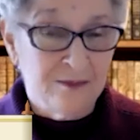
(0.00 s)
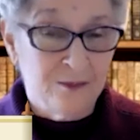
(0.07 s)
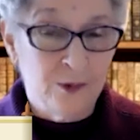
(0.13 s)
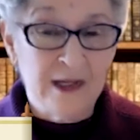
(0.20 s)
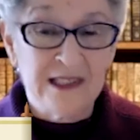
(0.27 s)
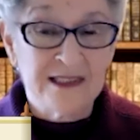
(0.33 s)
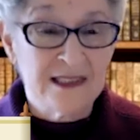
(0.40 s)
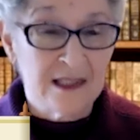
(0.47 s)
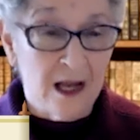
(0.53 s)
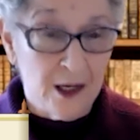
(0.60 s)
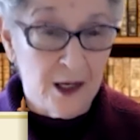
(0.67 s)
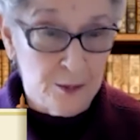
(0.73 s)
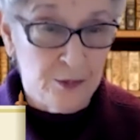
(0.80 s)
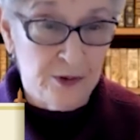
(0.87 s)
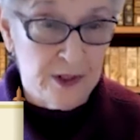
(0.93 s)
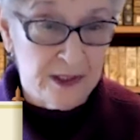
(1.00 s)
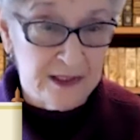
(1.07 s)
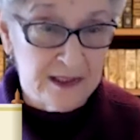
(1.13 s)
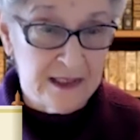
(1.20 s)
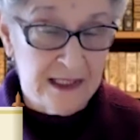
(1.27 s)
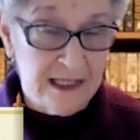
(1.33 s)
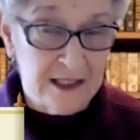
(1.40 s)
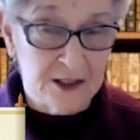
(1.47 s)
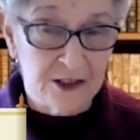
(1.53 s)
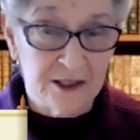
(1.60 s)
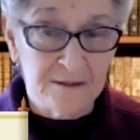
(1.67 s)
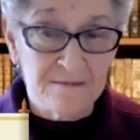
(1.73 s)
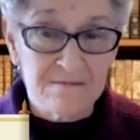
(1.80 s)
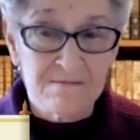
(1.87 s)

We assign a pronunciation.